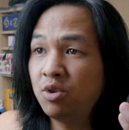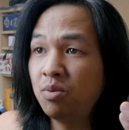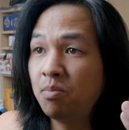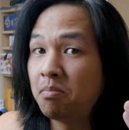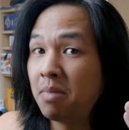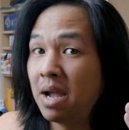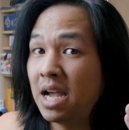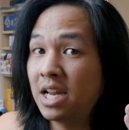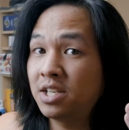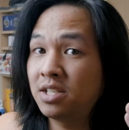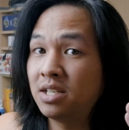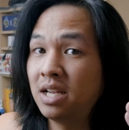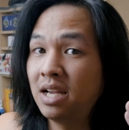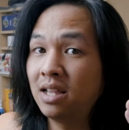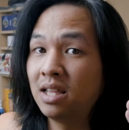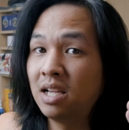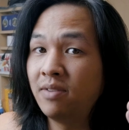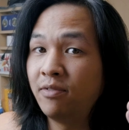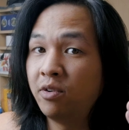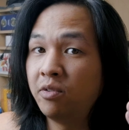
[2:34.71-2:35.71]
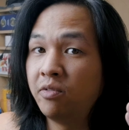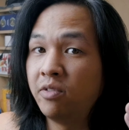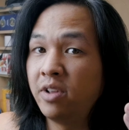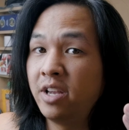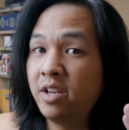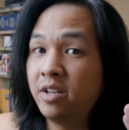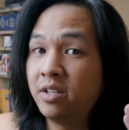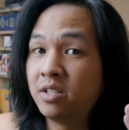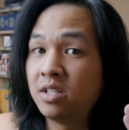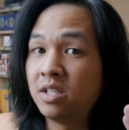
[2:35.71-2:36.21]
to match that level of
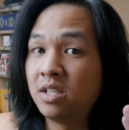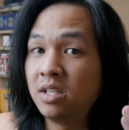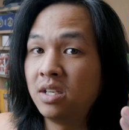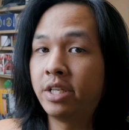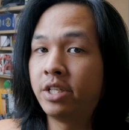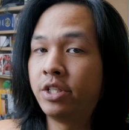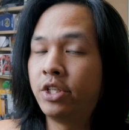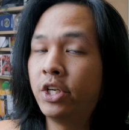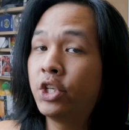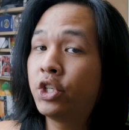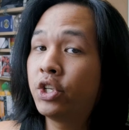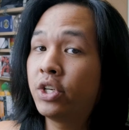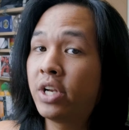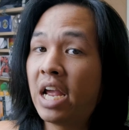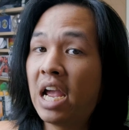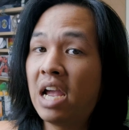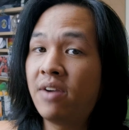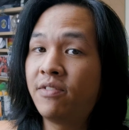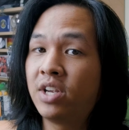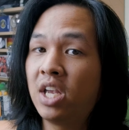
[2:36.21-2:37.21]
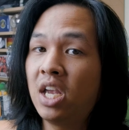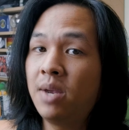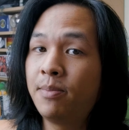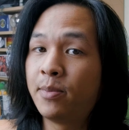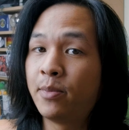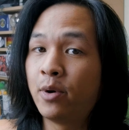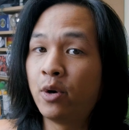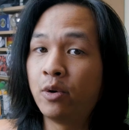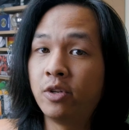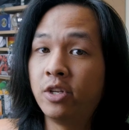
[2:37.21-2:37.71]
latency. It doesn't have a
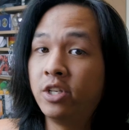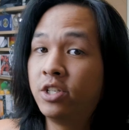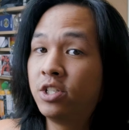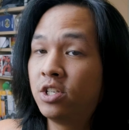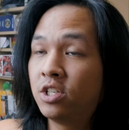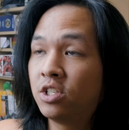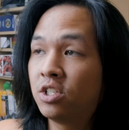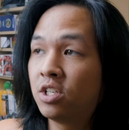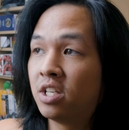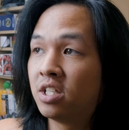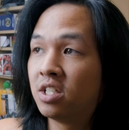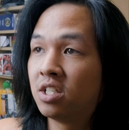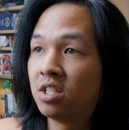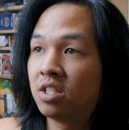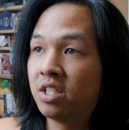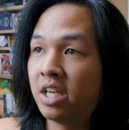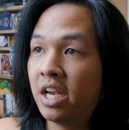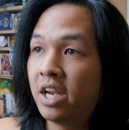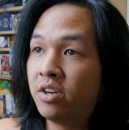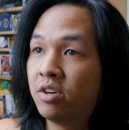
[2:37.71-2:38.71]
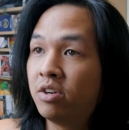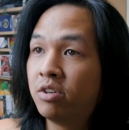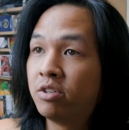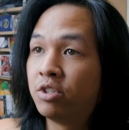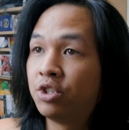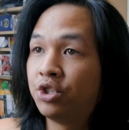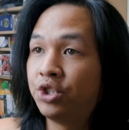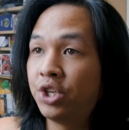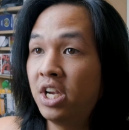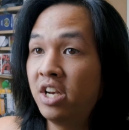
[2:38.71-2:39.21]
gaming mode. This is just its
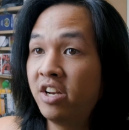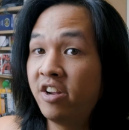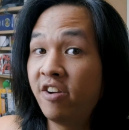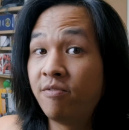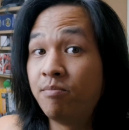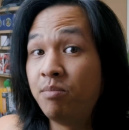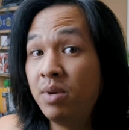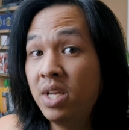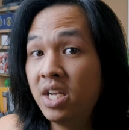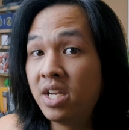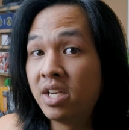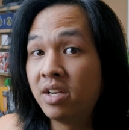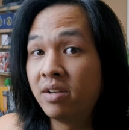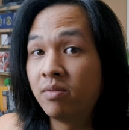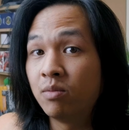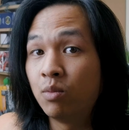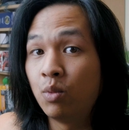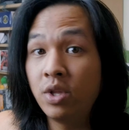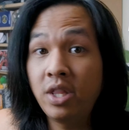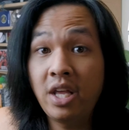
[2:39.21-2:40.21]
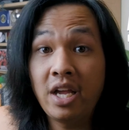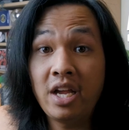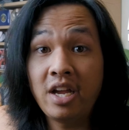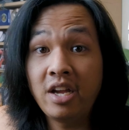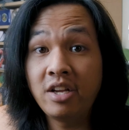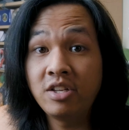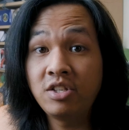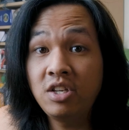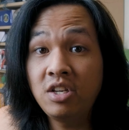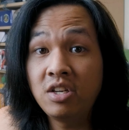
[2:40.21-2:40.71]
standard state of being with
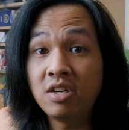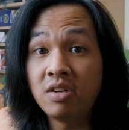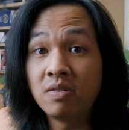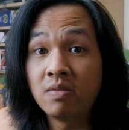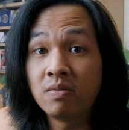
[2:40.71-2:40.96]
AAC.